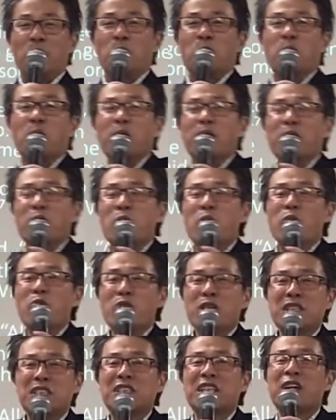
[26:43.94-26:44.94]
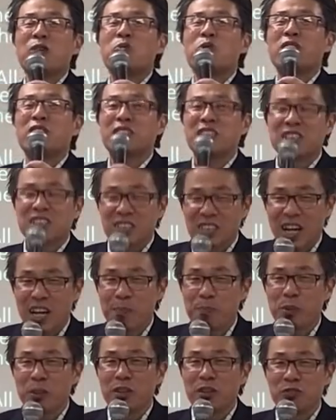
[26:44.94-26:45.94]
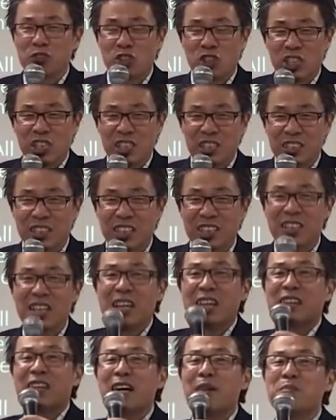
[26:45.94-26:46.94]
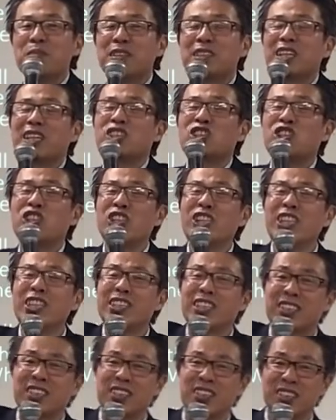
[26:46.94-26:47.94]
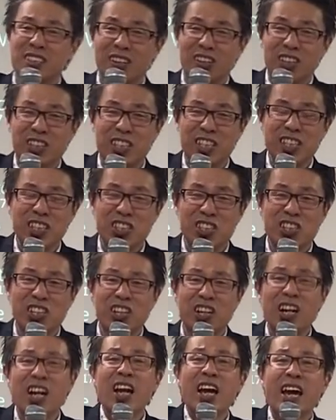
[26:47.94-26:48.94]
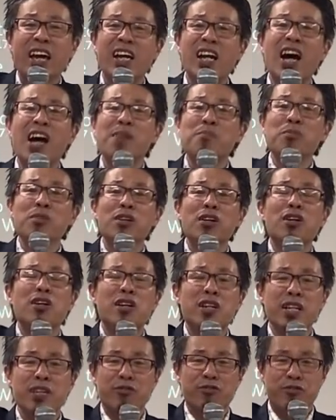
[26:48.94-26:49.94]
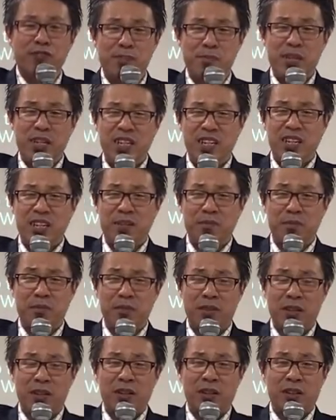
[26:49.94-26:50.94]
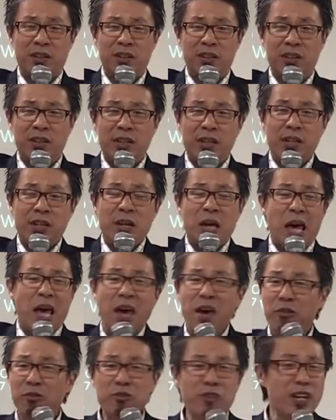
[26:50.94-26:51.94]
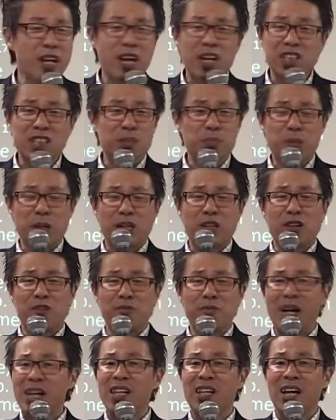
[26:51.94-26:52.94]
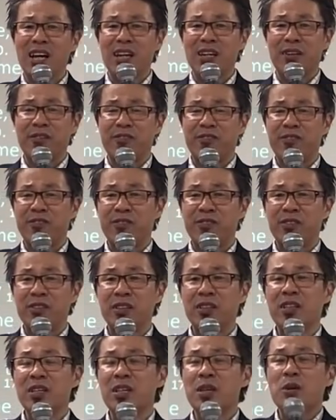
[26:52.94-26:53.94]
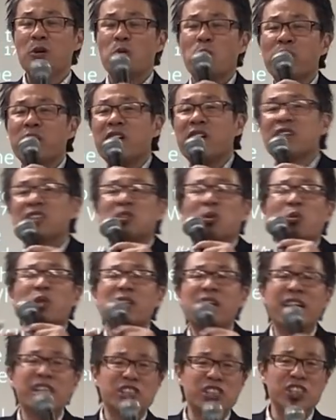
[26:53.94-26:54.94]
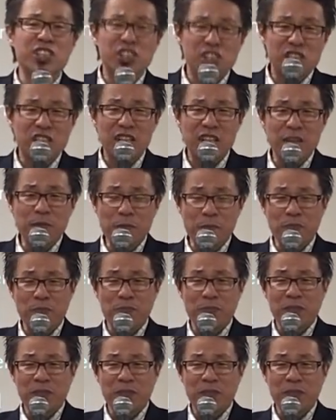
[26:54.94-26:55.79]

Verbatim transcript: When we say we're disciple of Jesus, that means that Jesus is our teacher and I'm learning from him. Every aspect of my life, whether it's a relationship,